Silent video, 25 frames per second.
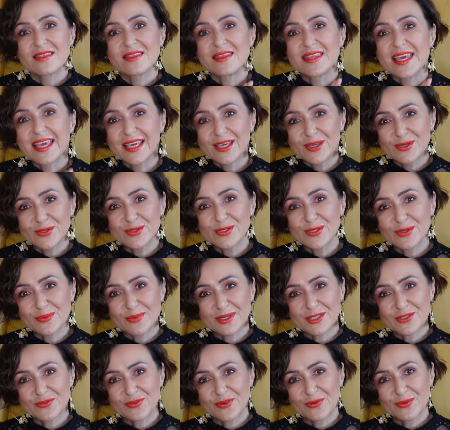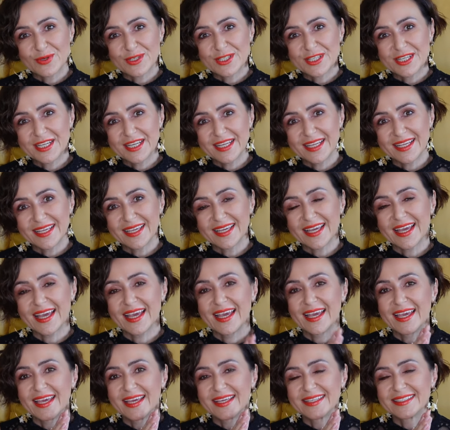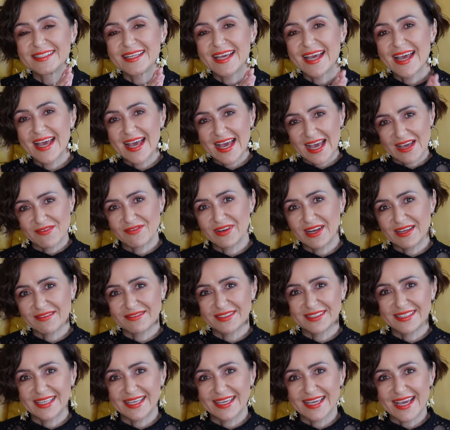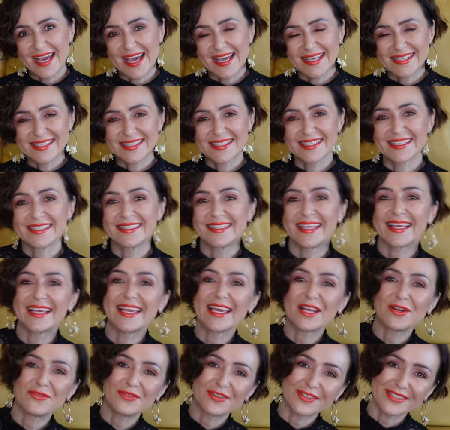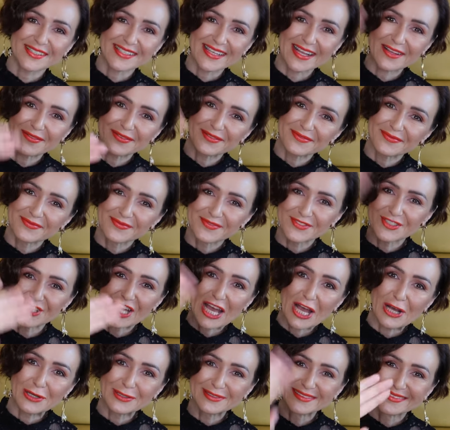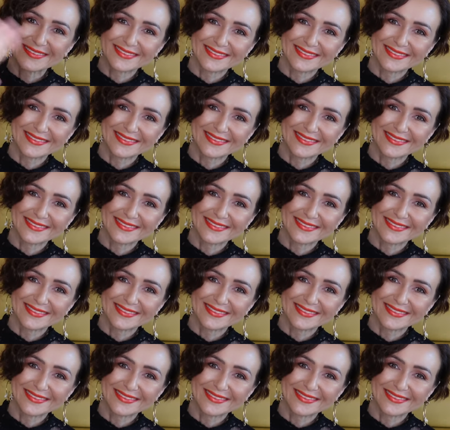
Thank you so much for watching and have a lovely day, guys. Take care of yourself. Ciao.